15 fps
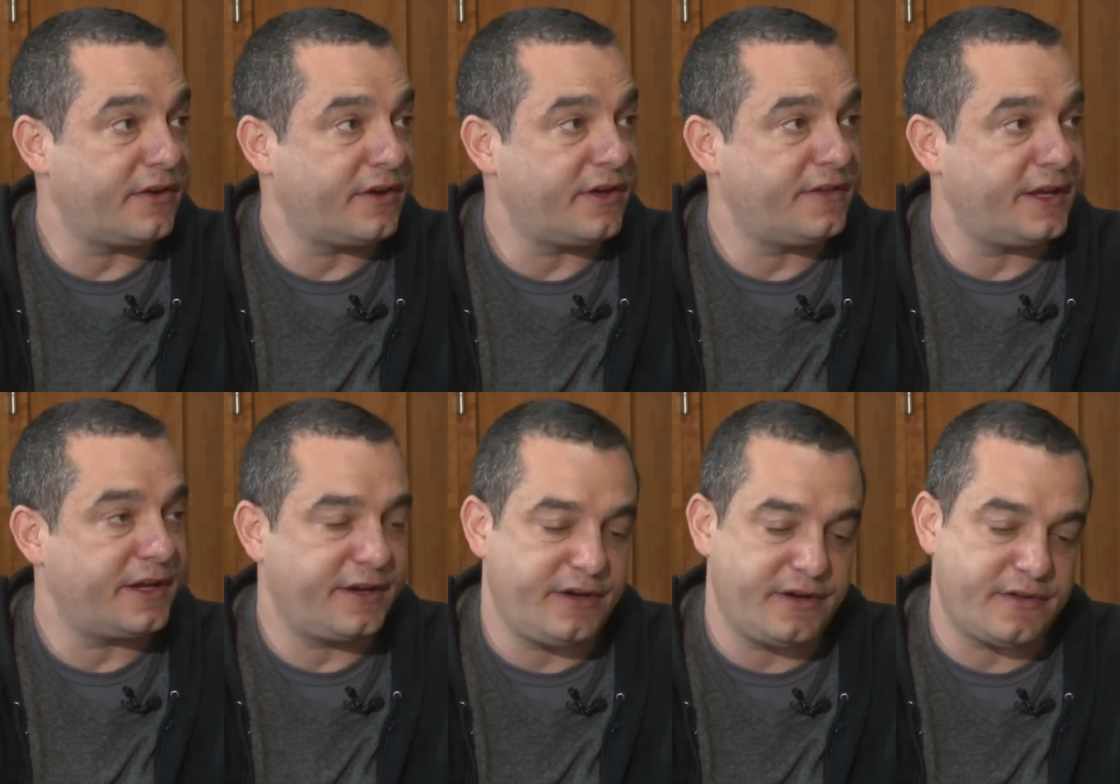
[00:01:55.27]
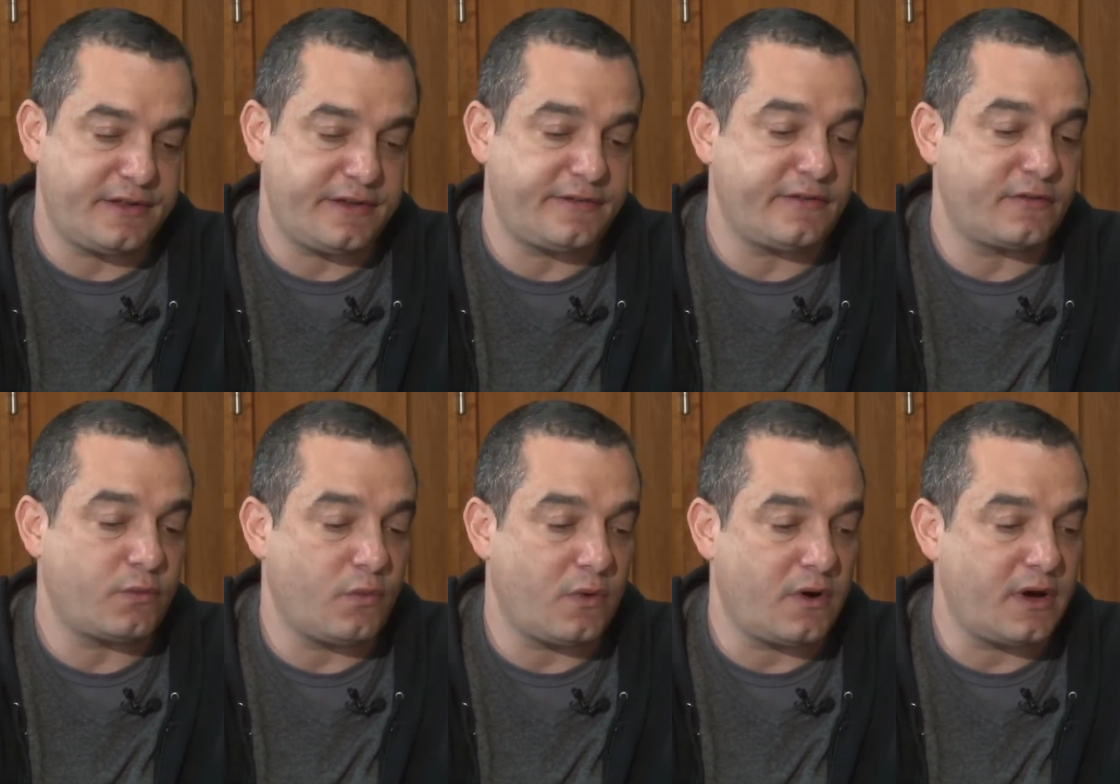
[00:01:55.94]
And I think, this is
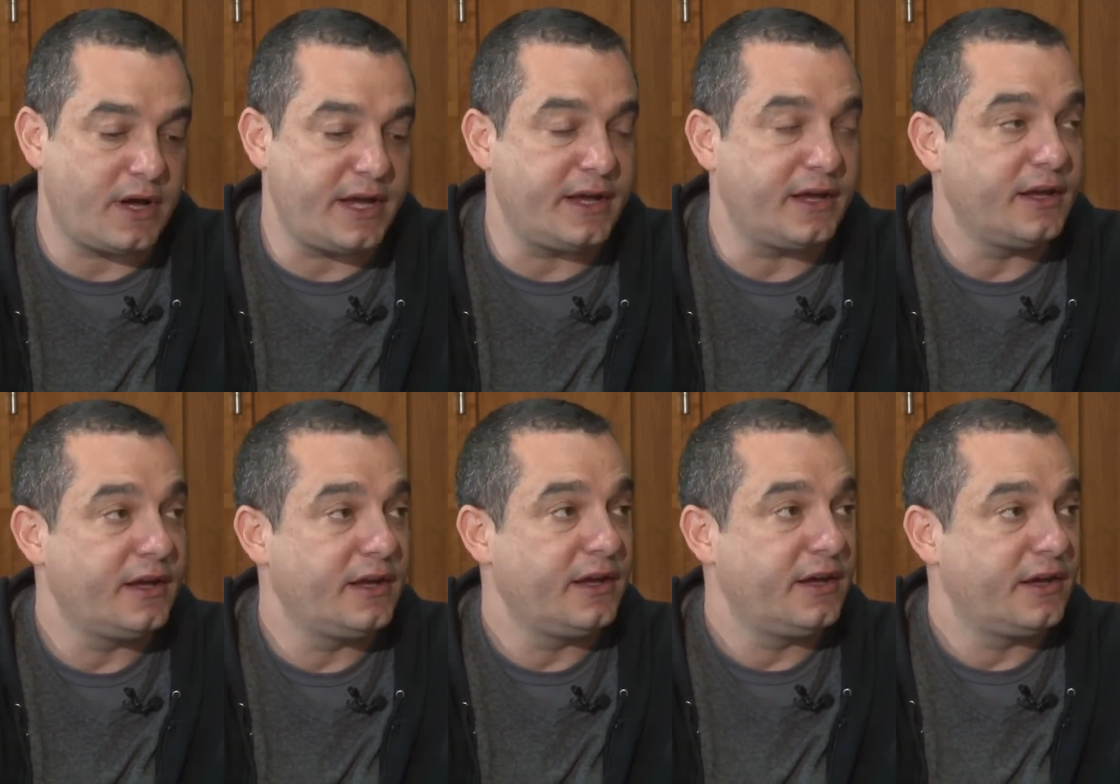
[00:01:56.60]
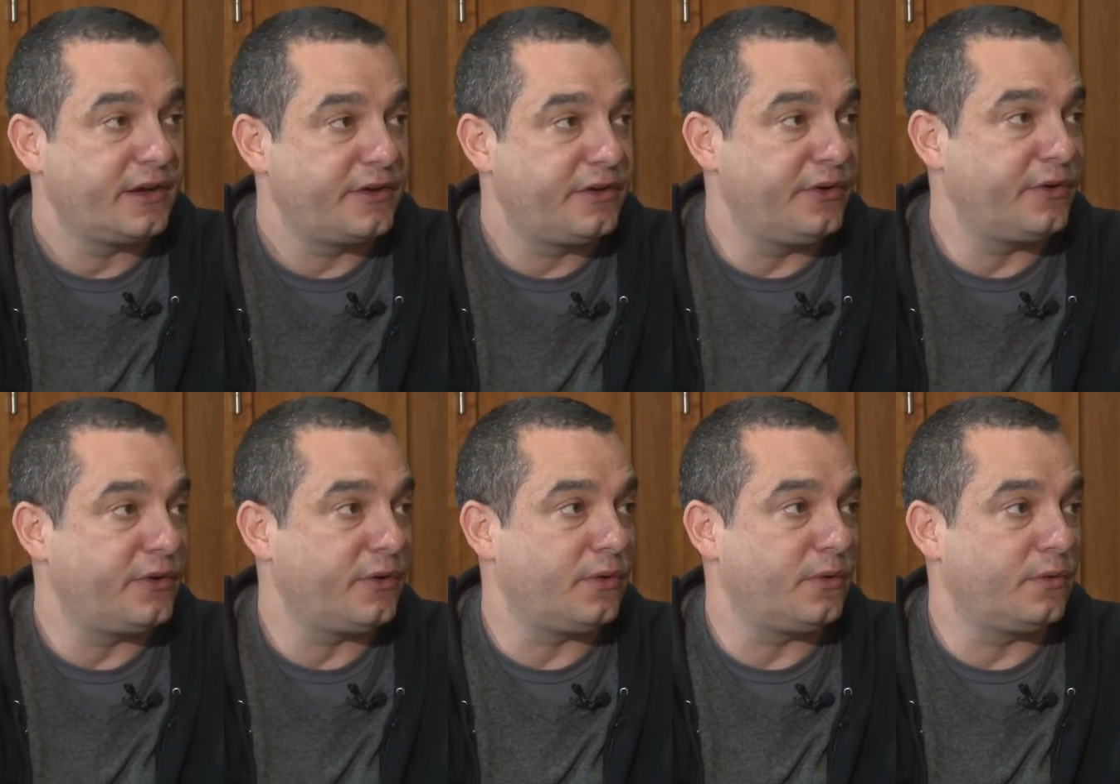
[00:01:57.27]
why
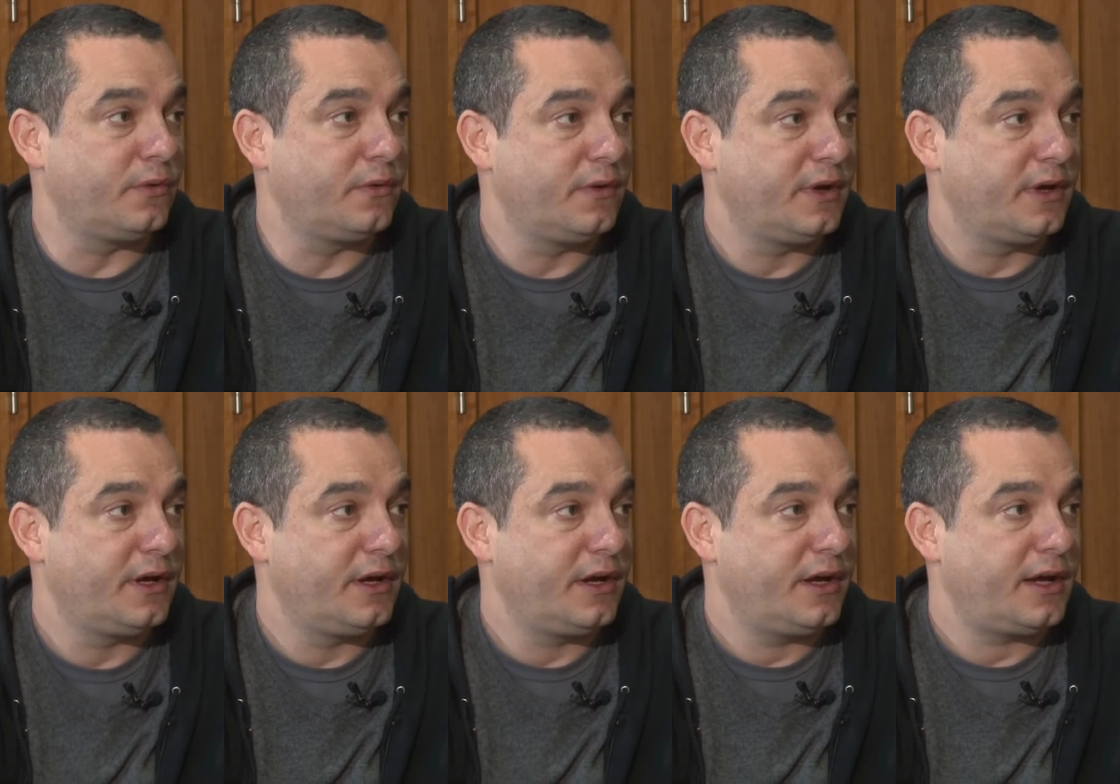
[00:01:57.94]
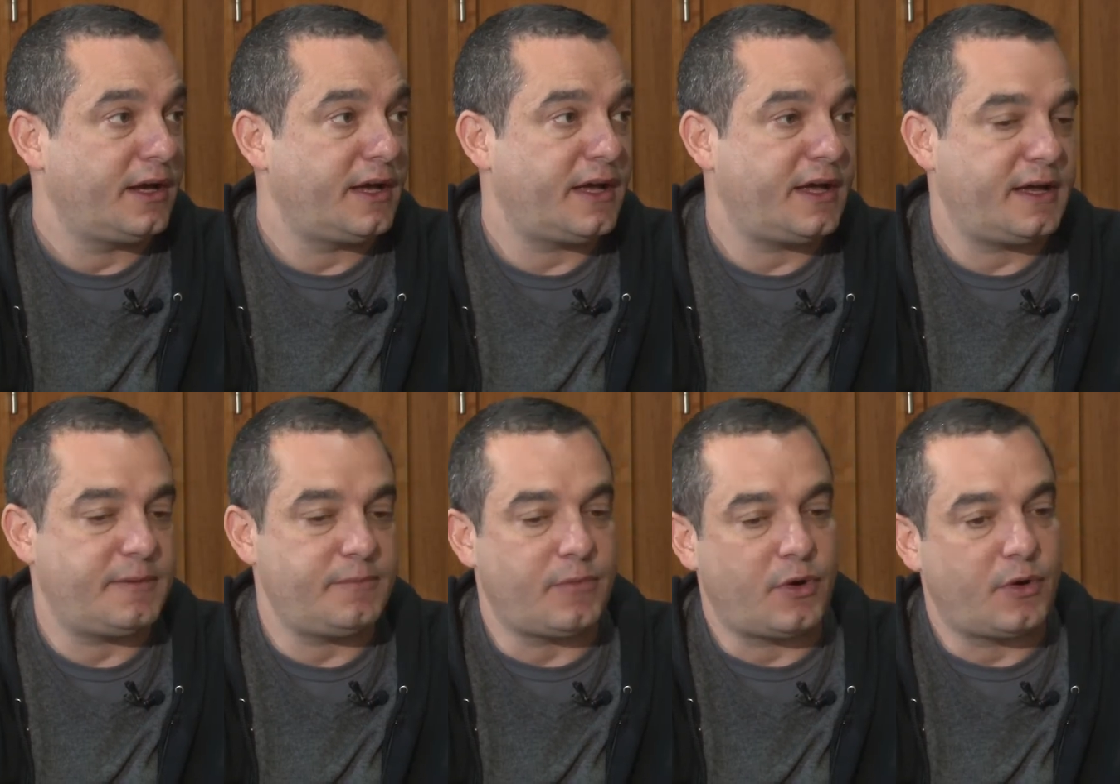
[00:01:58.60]
Google
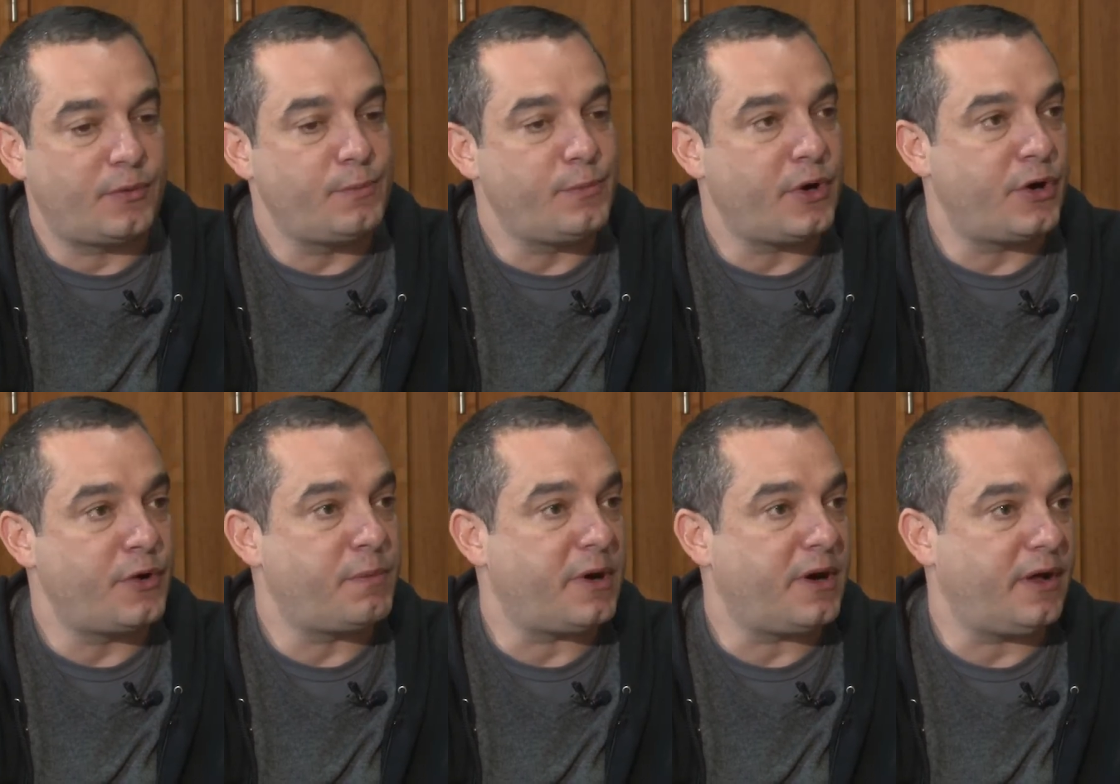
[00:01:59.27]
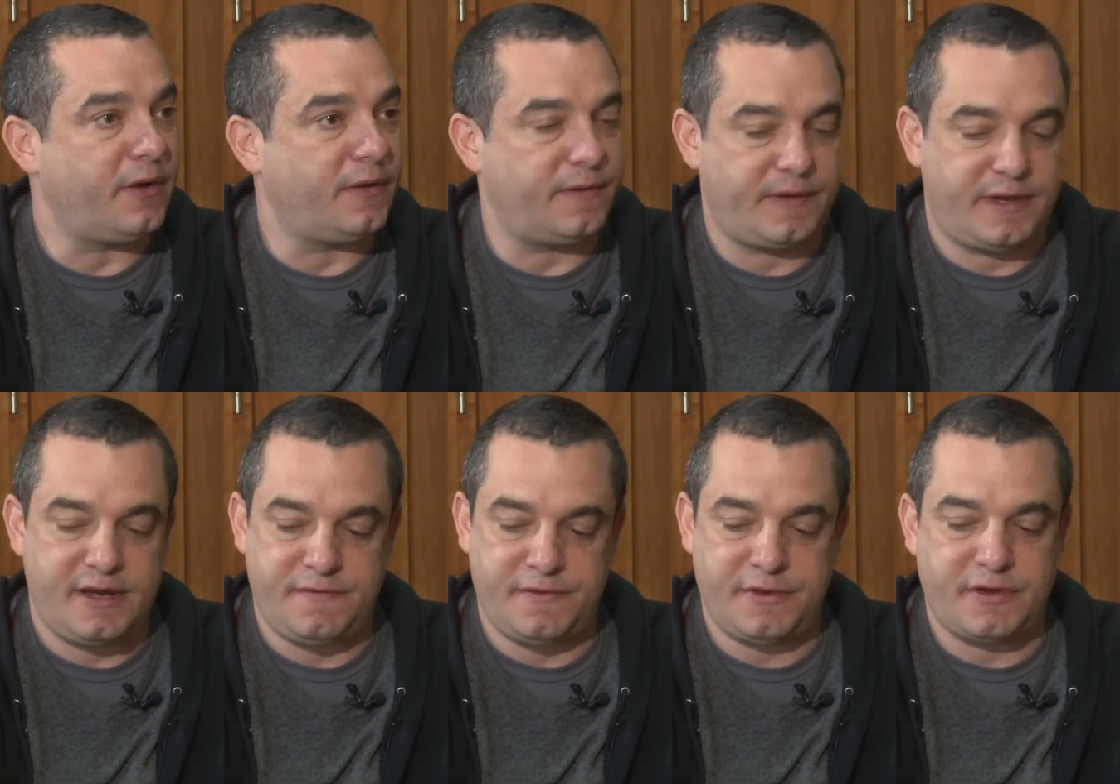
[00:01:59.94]
on mobile,
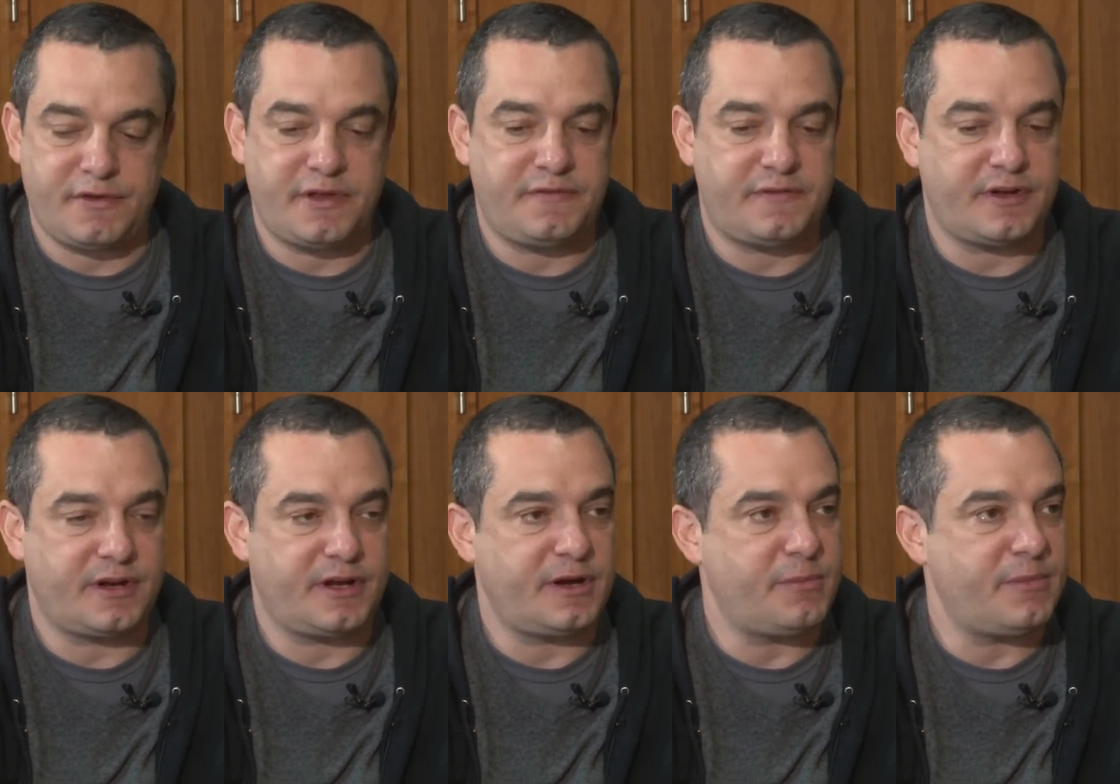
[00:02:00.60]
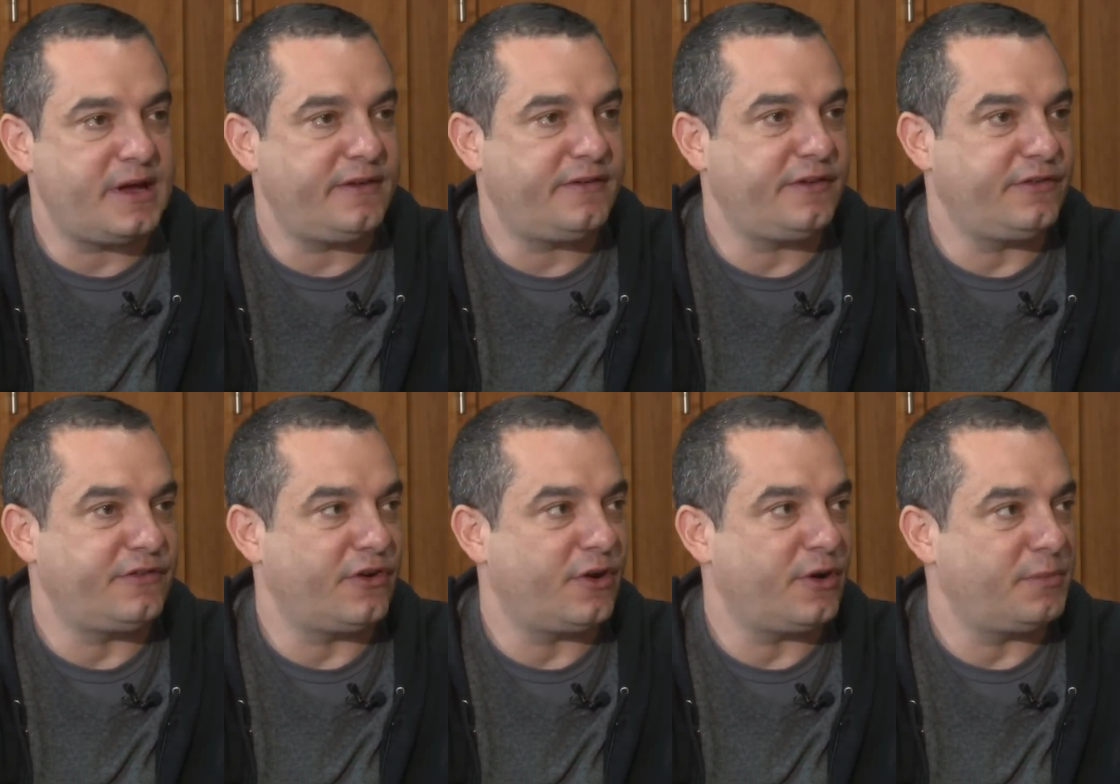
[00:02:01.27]
even though they've done an amazing
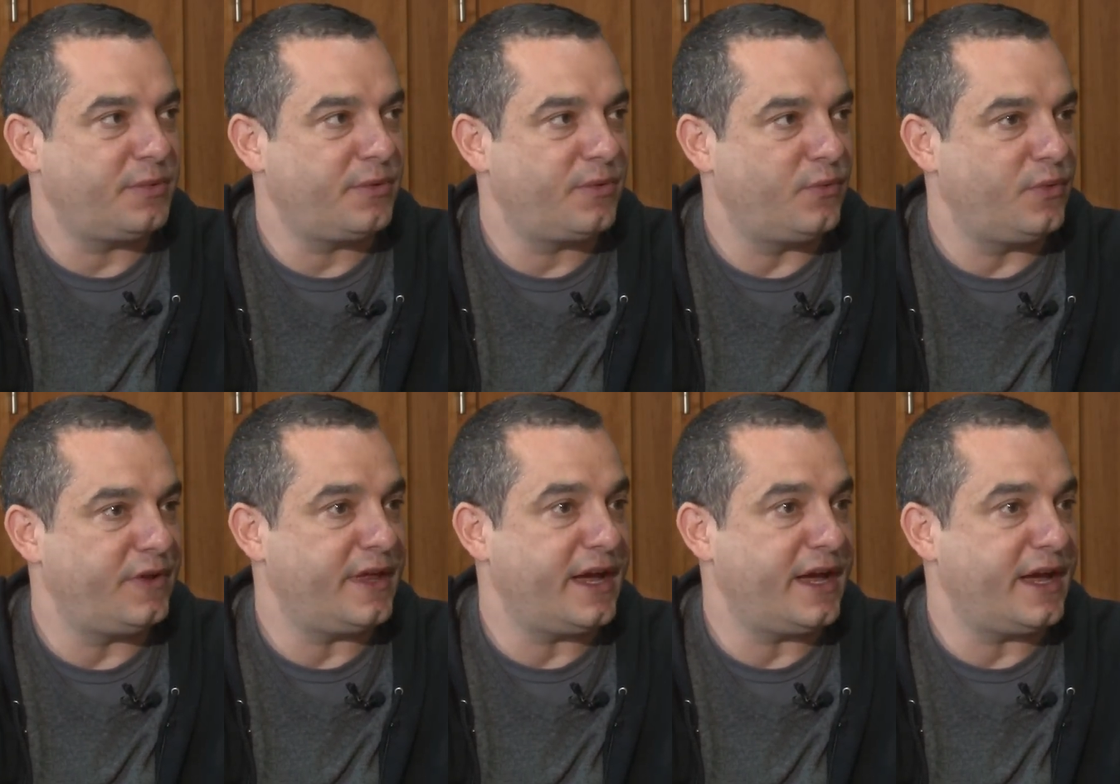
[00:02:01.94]
job with